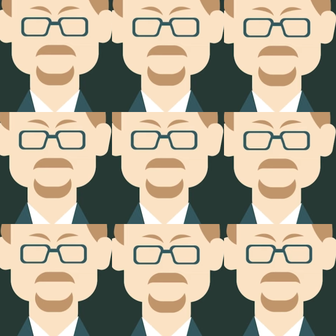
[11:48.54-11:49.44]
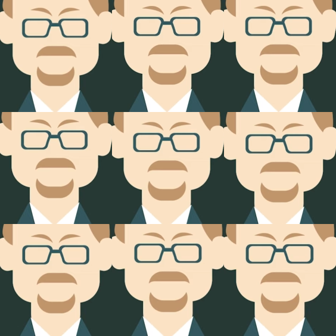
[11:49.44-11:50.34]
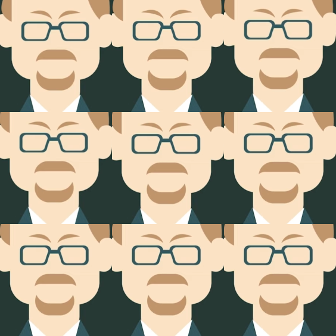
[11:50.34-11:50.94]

they make good drinks that I can't afford.